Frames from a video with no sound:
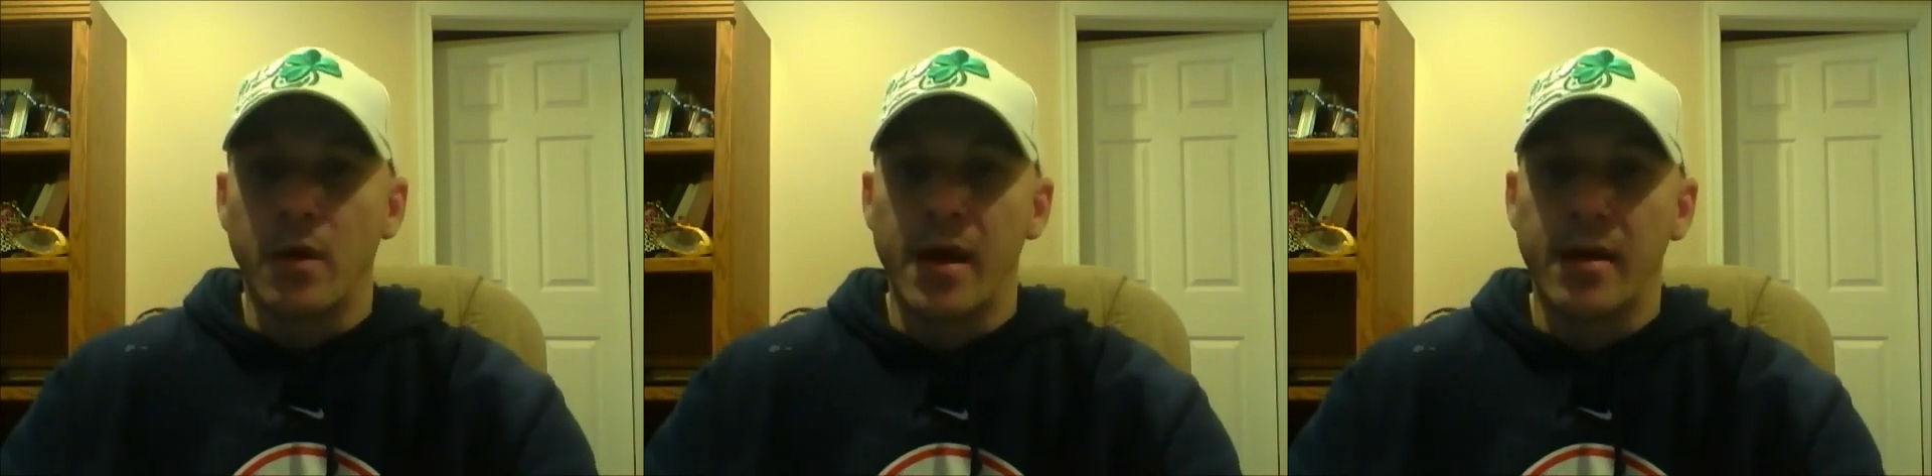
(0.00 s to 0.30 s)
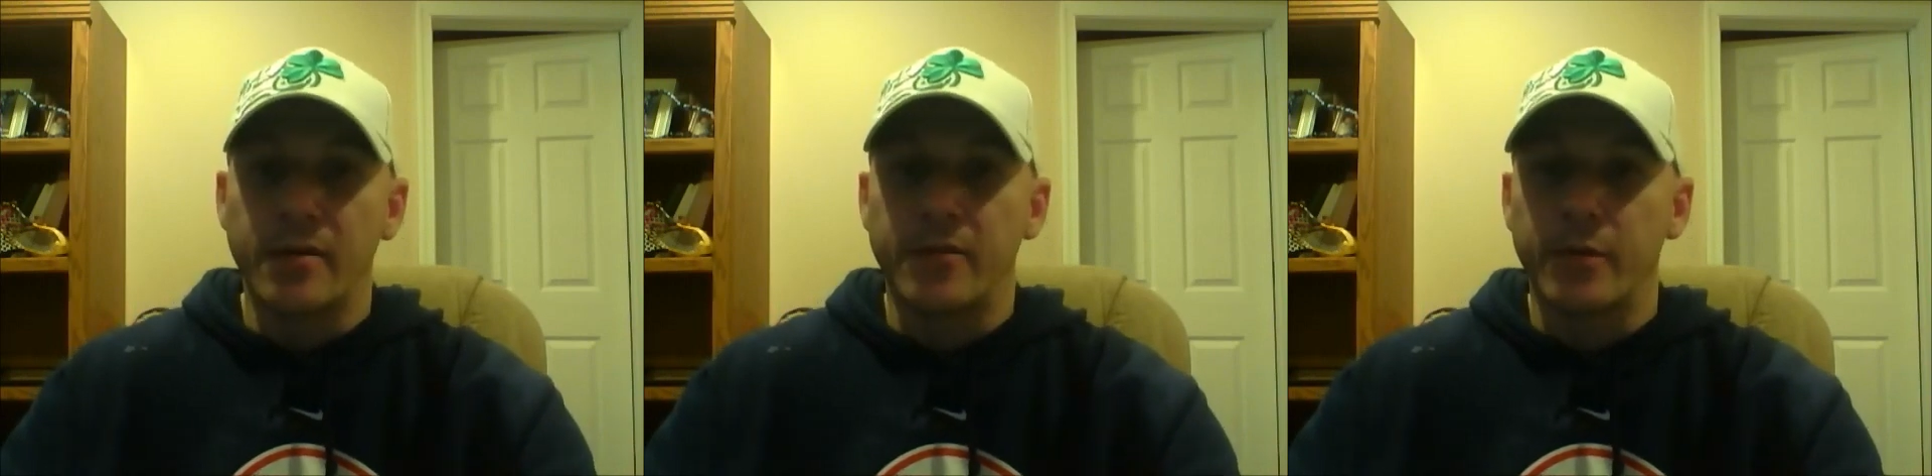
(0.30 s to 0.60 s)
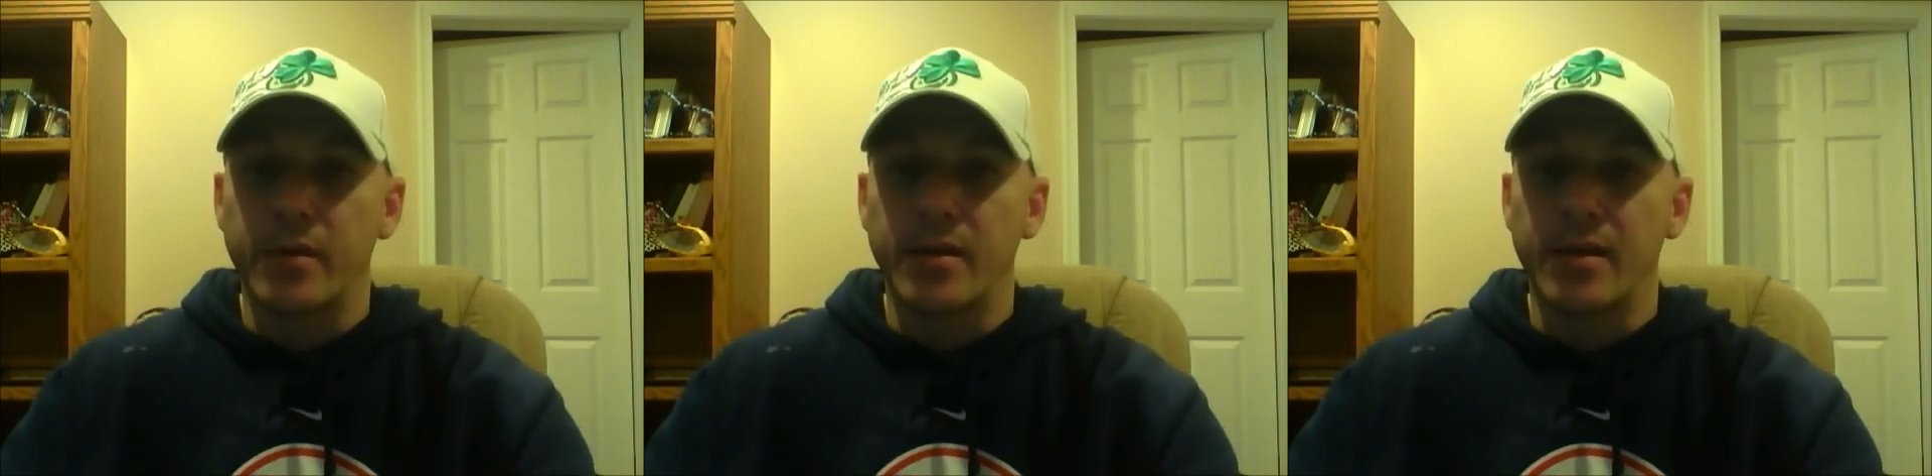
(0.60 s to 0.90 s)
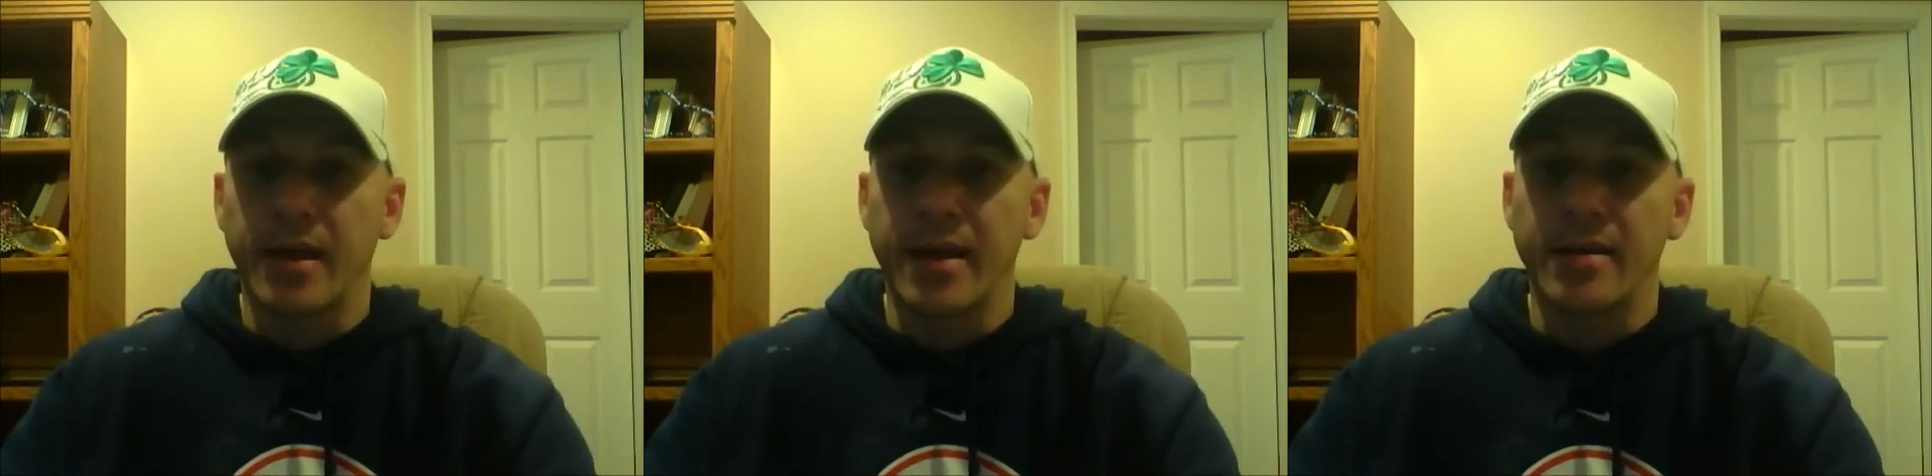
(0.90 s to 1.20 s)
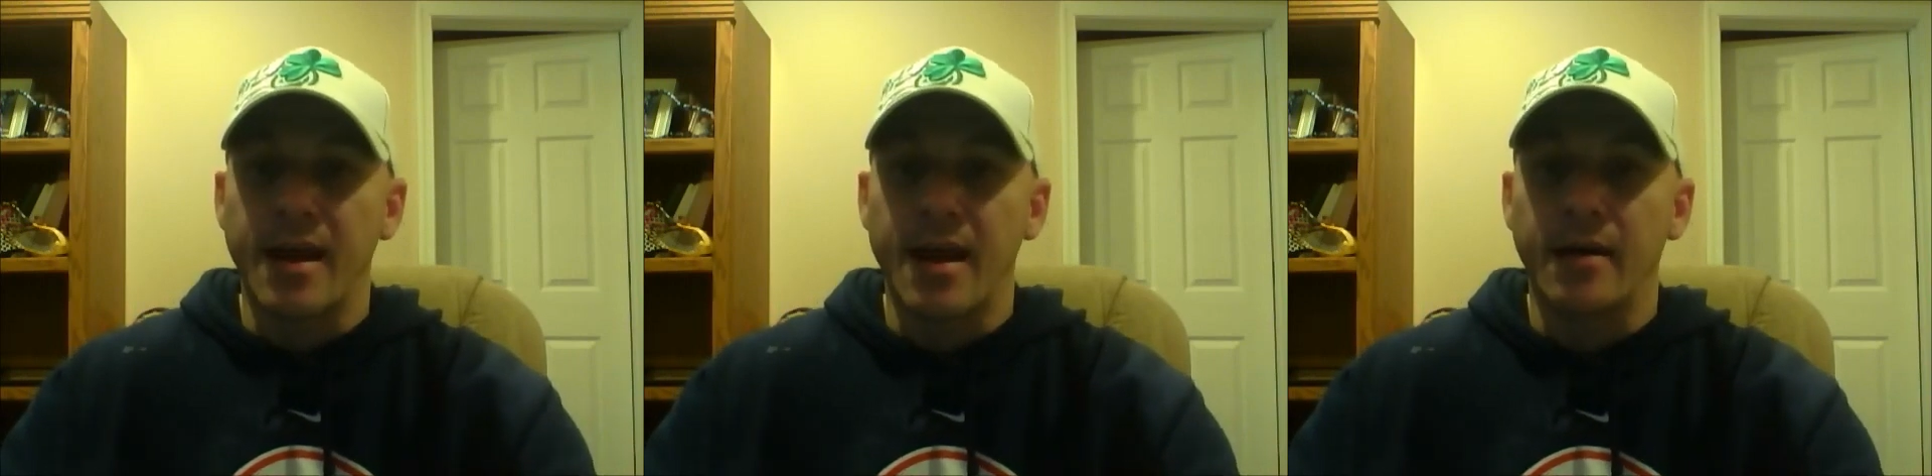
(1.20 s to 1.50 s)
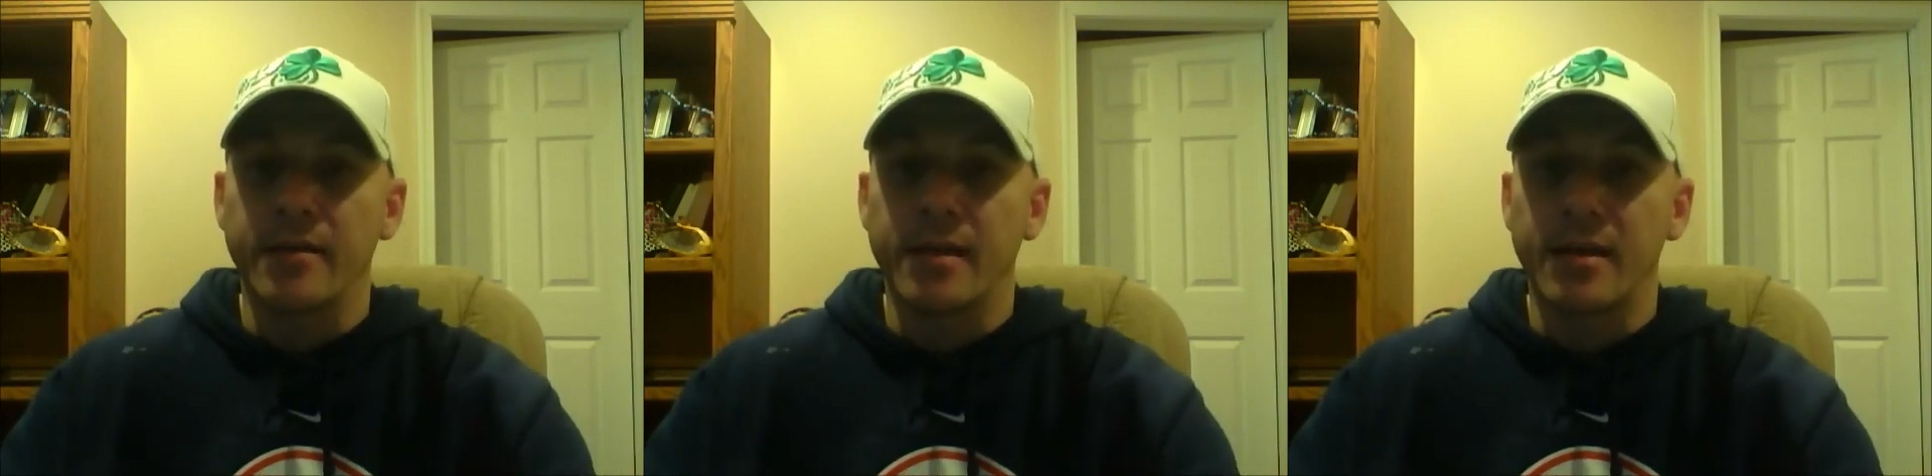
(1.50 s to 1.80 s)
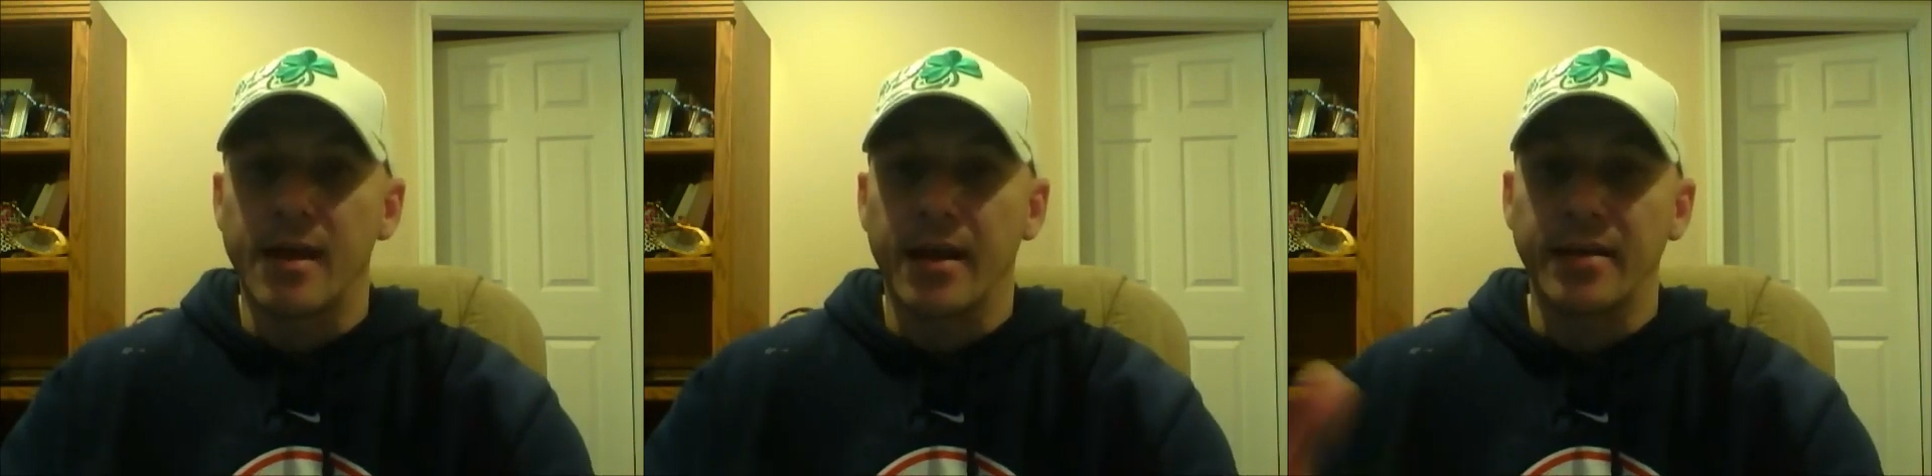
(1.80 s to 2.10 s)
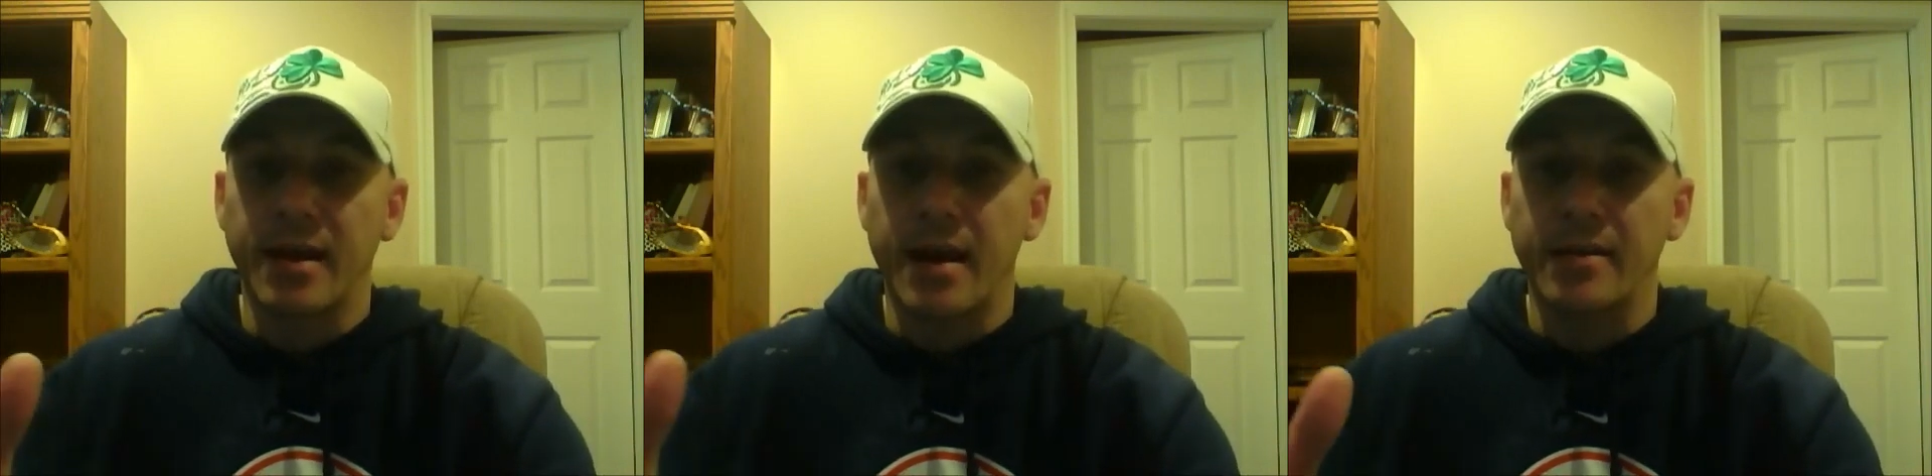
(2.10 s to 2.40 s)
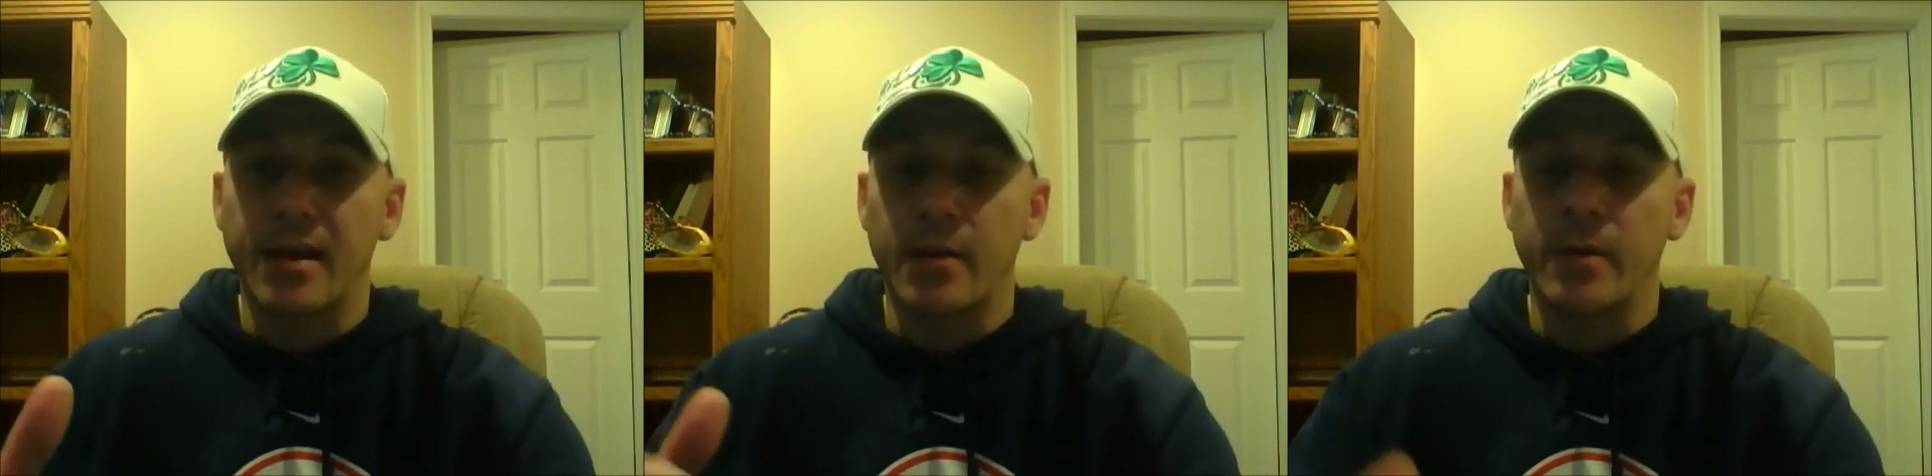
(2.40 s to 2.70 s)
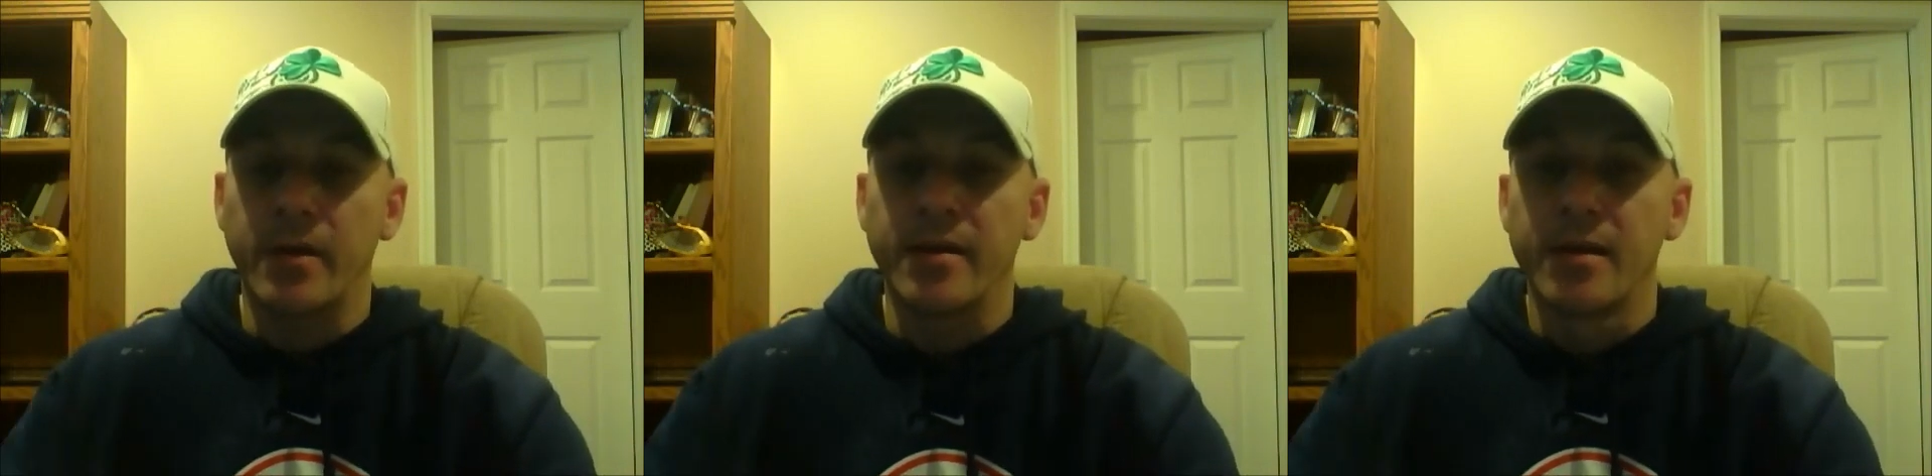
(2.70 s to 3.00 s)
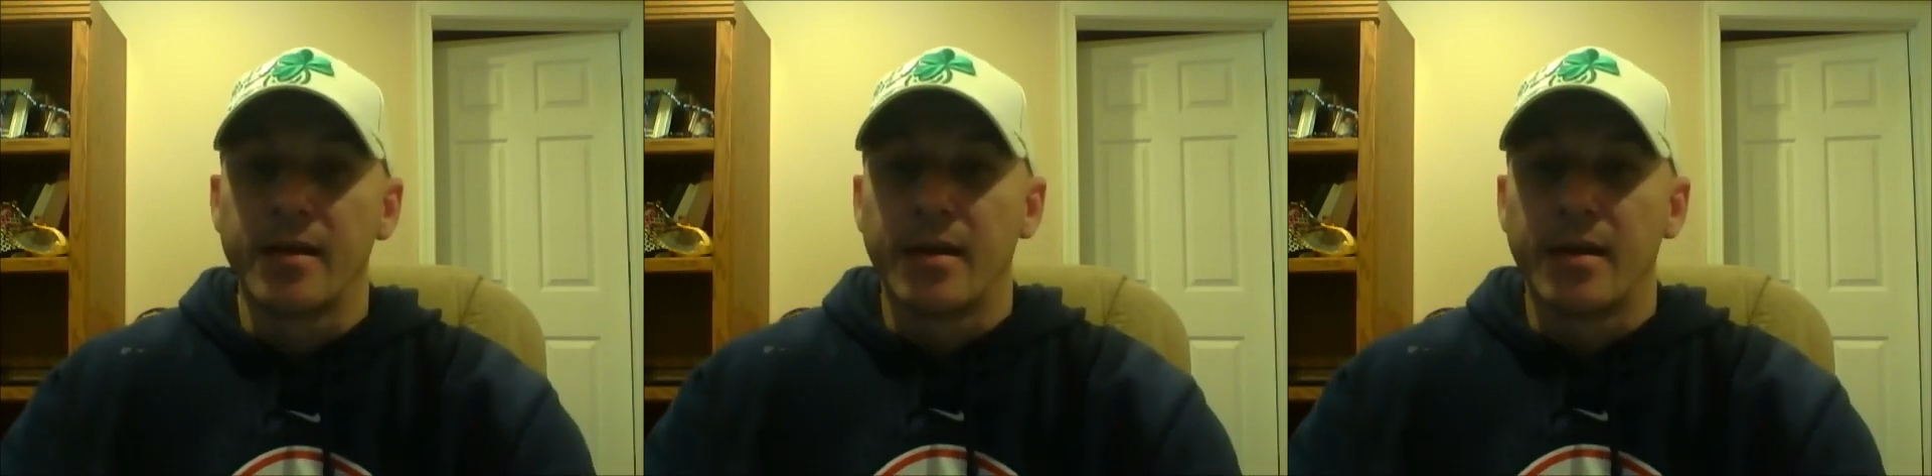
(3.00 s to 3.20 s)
head into it and lay it down, and I can dye it that way.